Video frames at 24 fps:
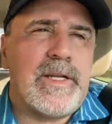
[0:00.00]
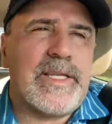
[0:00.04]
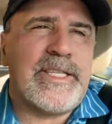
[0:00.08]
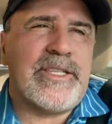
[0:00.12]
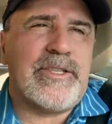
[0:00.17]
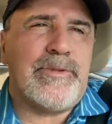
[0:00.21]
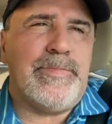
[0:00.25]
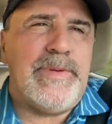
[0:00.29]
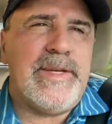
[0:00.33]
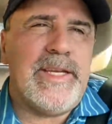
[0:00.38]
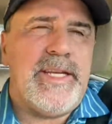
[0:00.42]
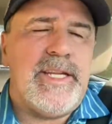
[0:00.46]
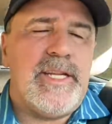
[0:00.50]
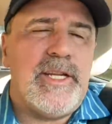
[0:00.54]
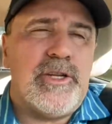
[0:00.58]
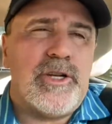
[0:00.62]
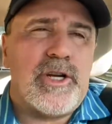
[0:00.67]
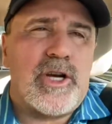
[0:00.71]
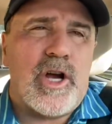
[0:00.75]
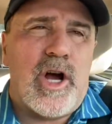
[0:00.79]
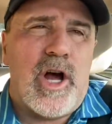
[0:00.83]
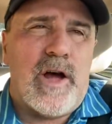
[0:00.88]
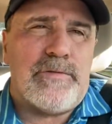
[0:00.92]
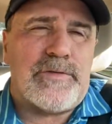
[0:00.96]
speed in your
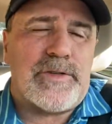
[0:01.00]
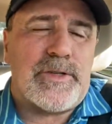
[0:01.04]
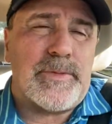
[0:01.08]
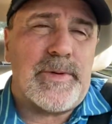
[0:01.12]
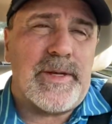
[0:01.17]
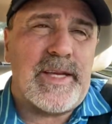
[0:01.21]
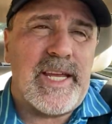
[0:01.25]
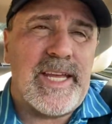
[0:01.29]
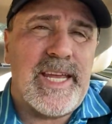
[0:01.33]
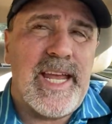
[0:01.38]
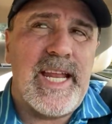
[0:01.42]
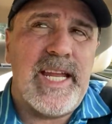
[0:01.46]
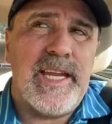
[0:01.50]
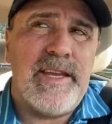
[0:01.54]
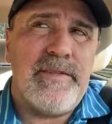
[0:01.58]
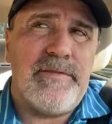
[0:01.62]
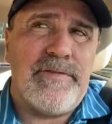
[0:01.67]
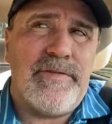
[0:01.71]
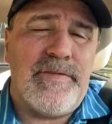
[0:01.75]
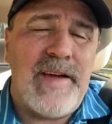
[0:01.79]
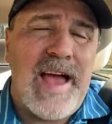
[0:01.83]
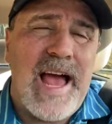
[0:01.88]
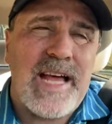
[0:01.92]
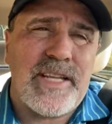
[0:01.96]
golf swing and getting
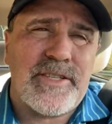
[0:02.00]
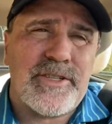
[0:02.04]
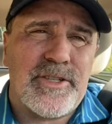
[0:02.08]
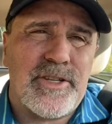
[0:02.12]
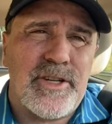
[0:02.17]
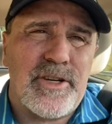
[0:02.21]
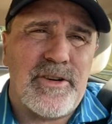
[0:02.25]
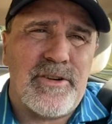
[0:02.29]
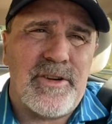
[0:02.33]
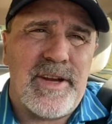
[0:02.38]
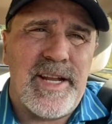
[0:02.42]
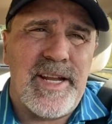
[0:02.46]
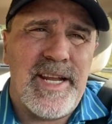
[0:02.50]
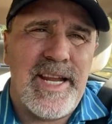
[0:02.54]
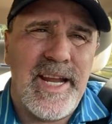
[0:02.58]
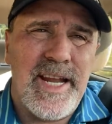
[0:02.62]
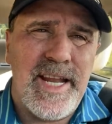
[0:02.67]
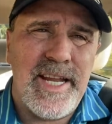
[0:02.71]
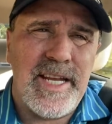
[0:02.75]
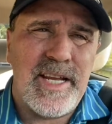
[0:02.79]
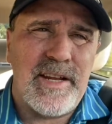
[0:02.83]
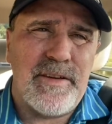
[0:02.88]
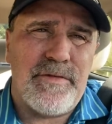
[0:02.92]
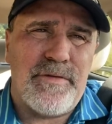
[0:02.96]
faster and
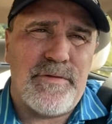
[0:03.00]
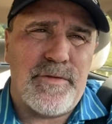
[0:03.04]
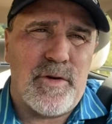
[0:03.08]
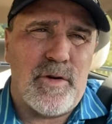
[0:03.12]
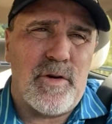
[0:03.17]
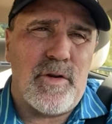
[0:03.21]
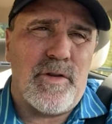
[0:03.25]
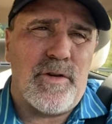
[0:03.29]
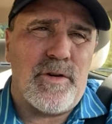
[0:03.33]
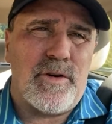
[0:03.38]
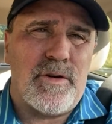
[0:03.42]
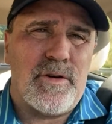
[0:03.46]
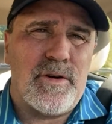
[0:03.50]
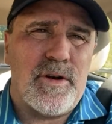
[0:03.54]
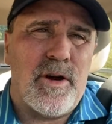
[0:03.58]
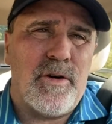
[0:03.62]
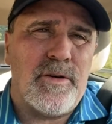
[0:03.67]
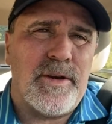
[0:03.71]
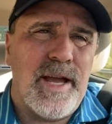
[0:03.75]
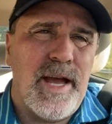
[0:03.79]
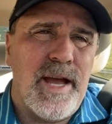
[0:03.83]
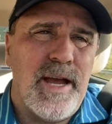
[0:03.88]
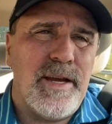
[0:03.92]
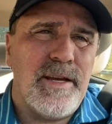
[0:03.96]
hitting it further,
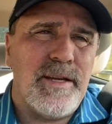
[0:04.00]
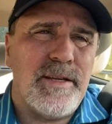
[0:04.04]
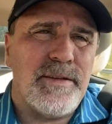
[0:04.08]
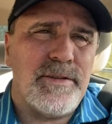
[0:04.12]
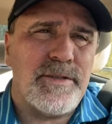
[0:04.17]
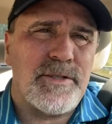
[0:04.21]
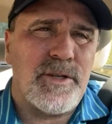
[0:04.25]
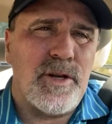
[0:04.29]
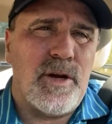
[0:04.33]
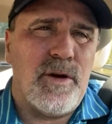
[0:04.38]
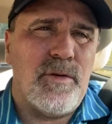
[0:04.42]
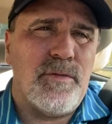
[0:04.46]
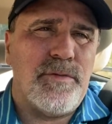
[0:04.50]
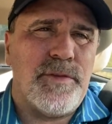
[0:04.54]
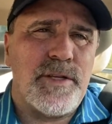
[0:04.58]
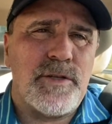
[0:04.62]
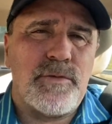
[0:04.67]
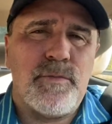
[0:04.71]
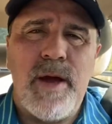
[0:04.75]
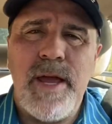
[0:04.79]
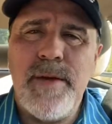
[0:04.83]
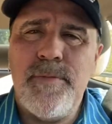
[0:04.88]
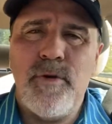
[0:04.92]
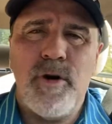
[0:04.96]
okay? So there's
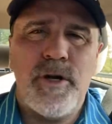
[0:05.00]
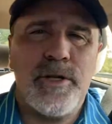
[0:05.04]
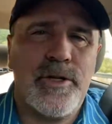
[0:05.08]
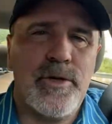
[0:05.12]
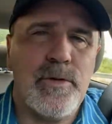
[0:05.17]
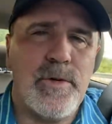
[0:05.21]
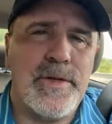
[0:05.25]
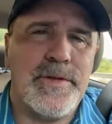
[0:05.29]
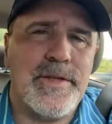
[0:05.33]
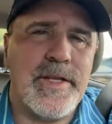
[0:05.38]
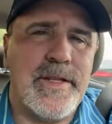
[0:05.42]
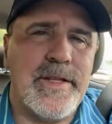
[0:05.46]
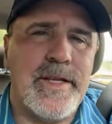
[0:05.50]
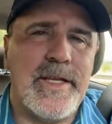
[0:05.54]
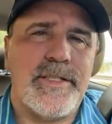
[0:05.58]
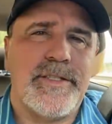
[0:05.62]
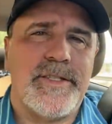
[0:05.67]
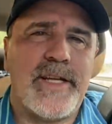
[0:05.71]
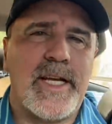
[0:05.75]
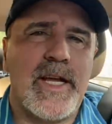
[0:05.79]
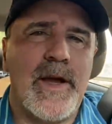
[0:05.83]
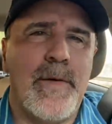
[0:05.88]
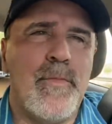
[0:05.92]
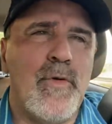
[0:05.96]
way more to it than this.
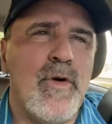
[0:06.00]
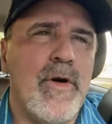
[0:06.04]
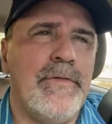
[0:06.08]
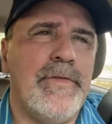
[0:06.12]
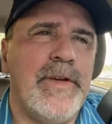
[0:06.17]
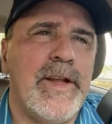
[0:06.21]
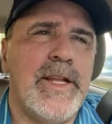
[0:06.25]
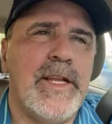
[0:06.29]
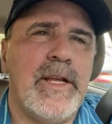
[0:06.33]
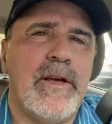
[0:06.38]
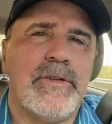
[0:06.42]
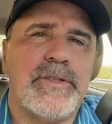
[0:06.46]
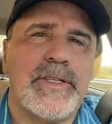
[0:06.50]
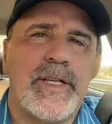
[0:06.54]
I got more videos